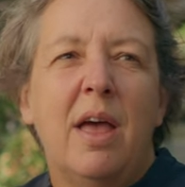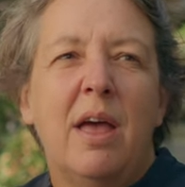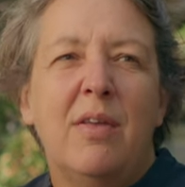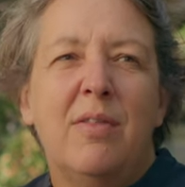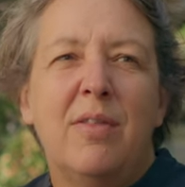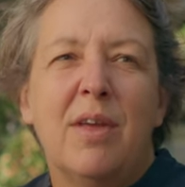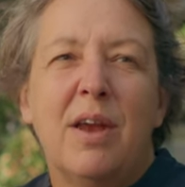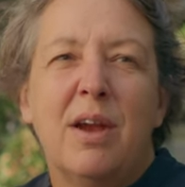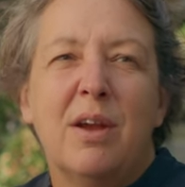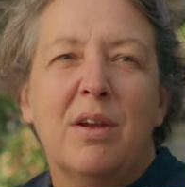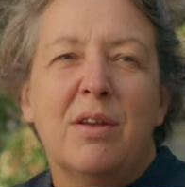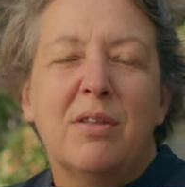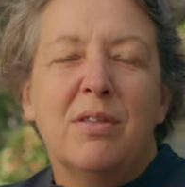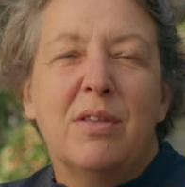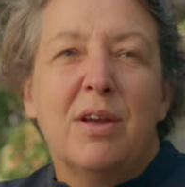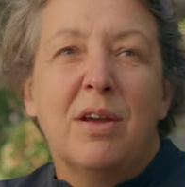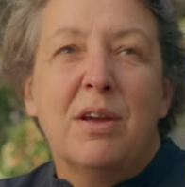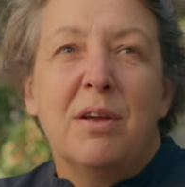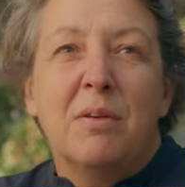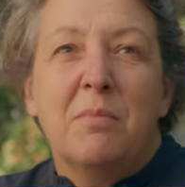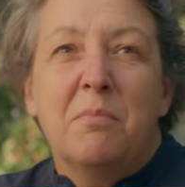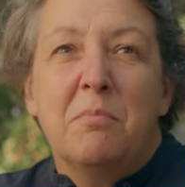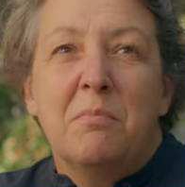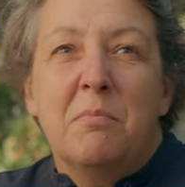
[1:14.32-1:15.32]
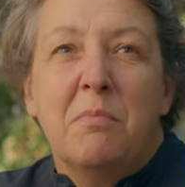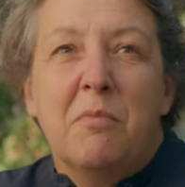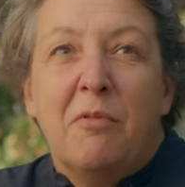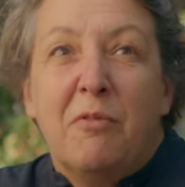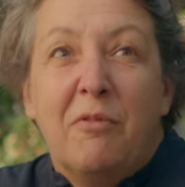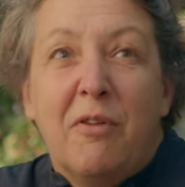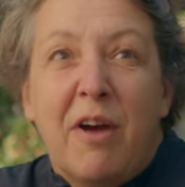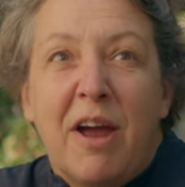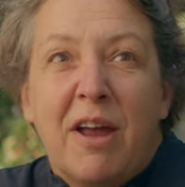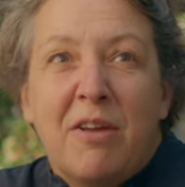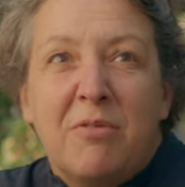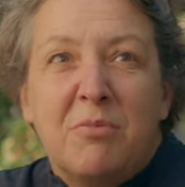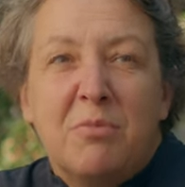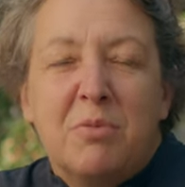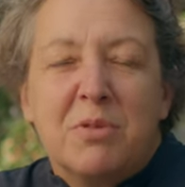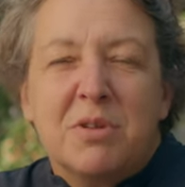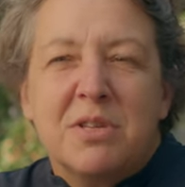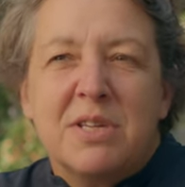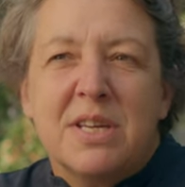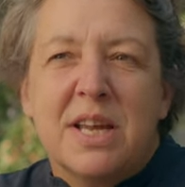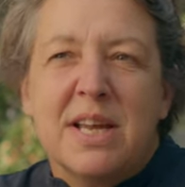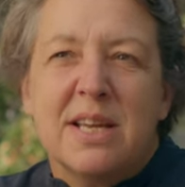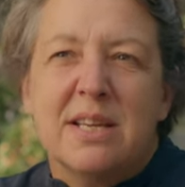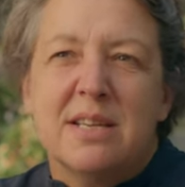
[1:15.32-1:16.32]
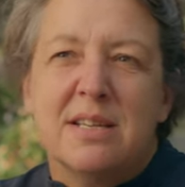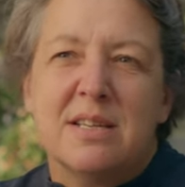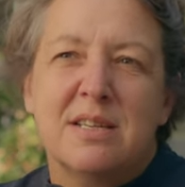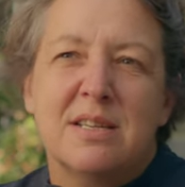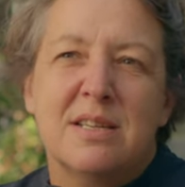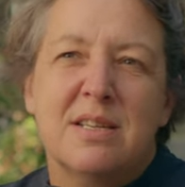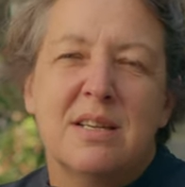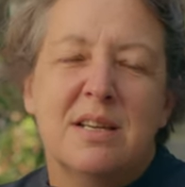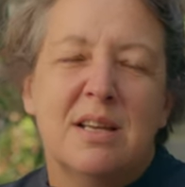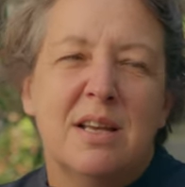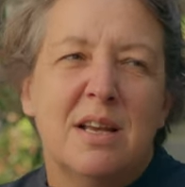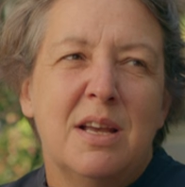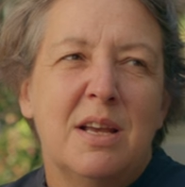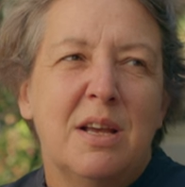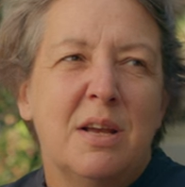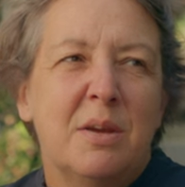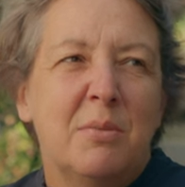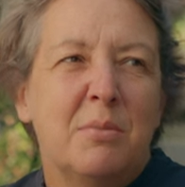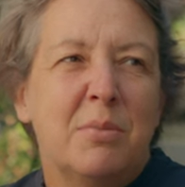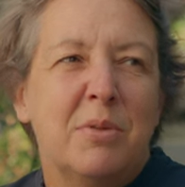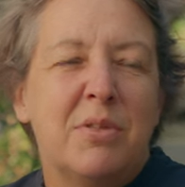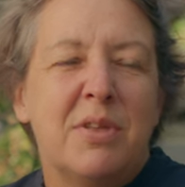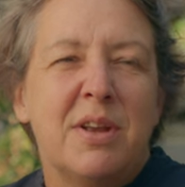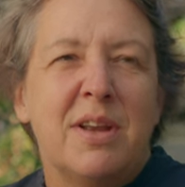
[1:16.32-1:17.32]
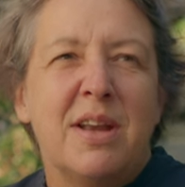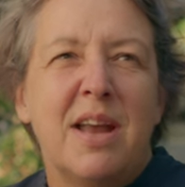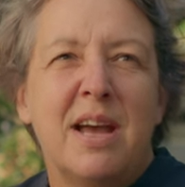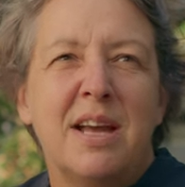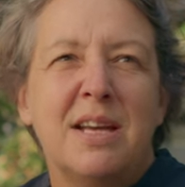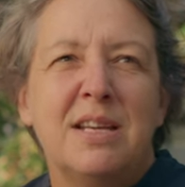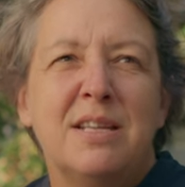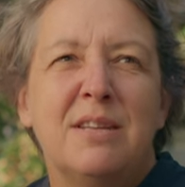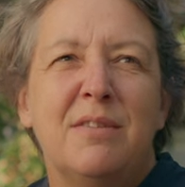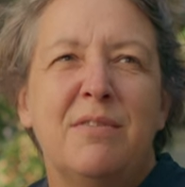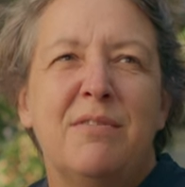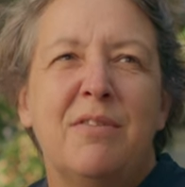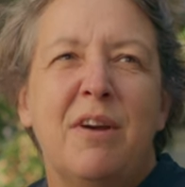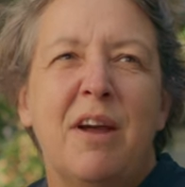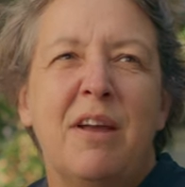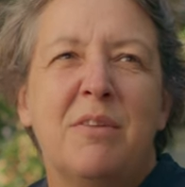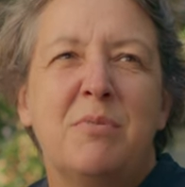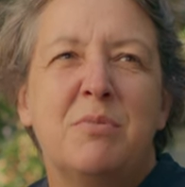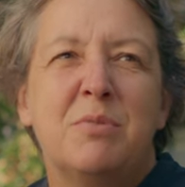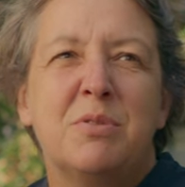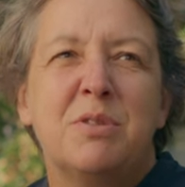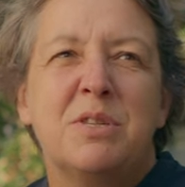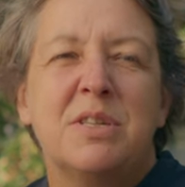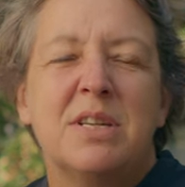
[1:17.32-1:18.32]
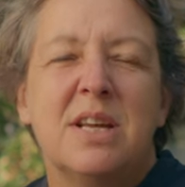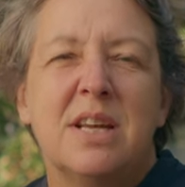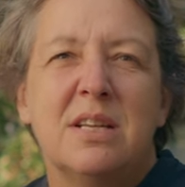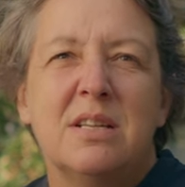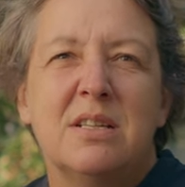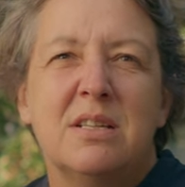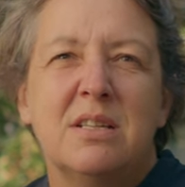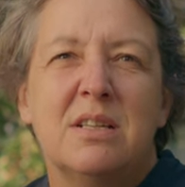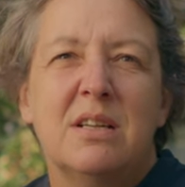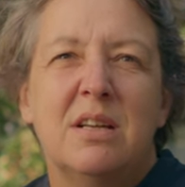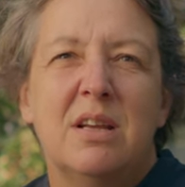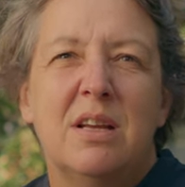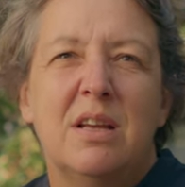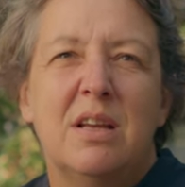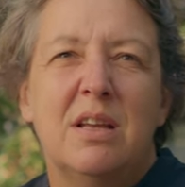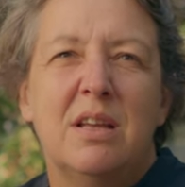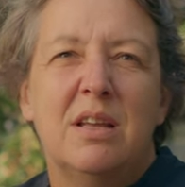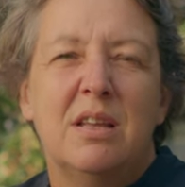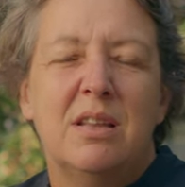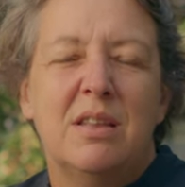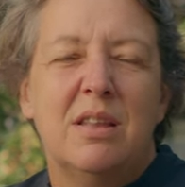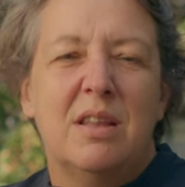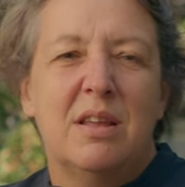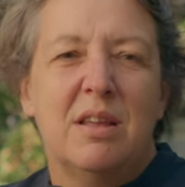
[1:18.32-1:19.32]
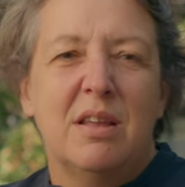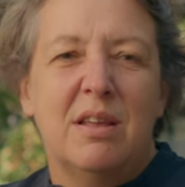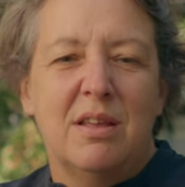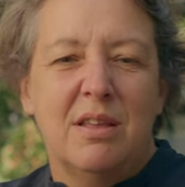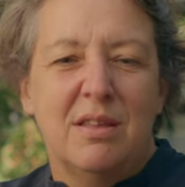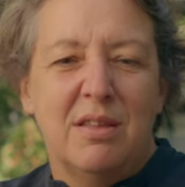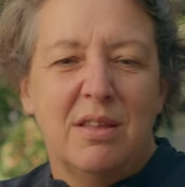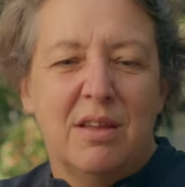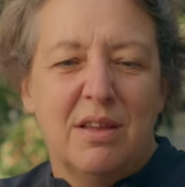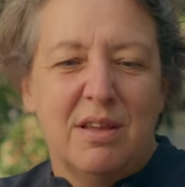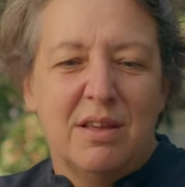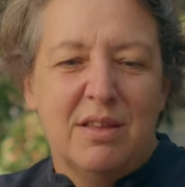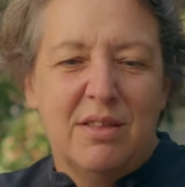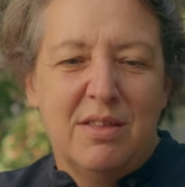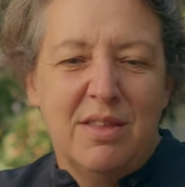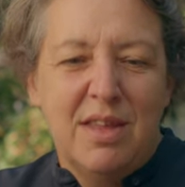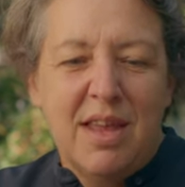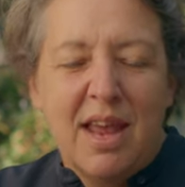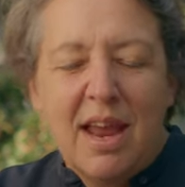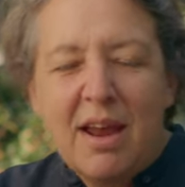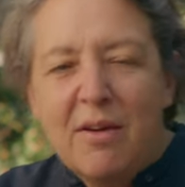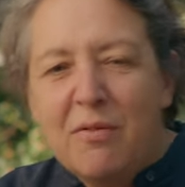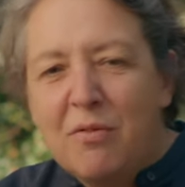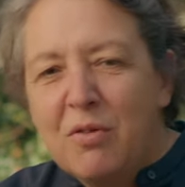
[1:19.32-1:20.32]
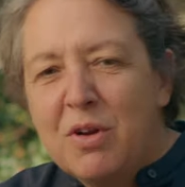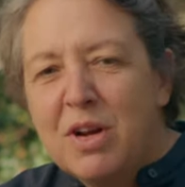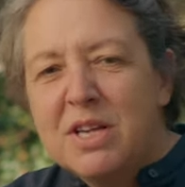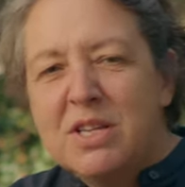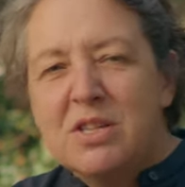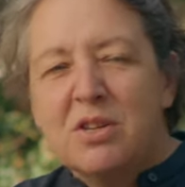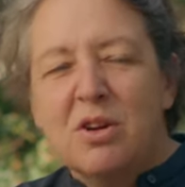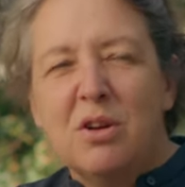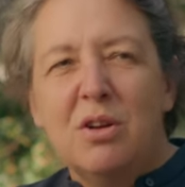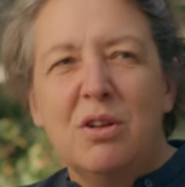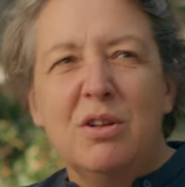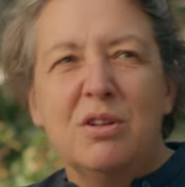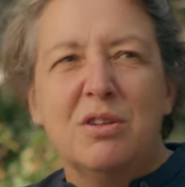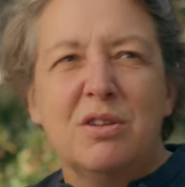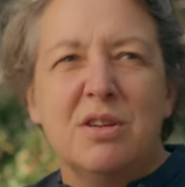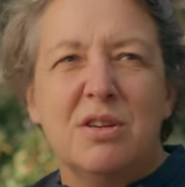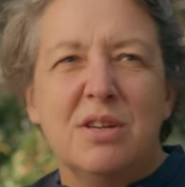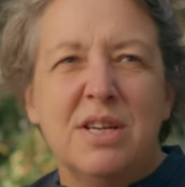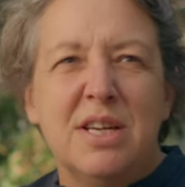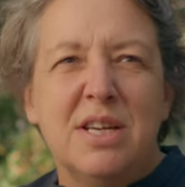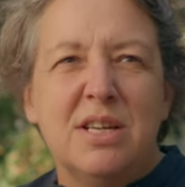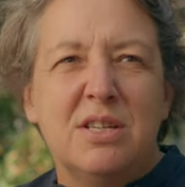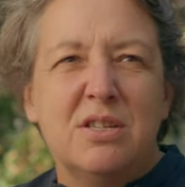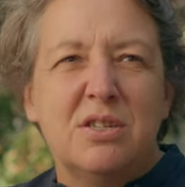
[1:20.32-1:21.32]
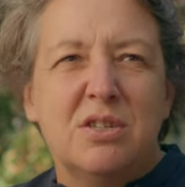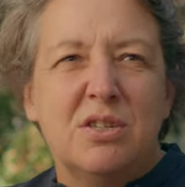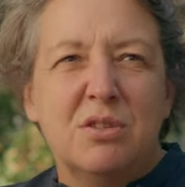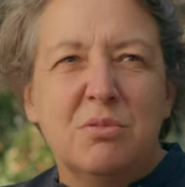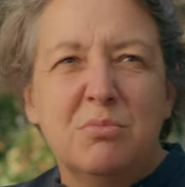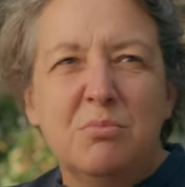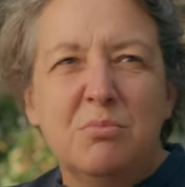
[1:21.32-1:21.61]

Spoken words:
They are the 5%. But the 95%, the average also needs to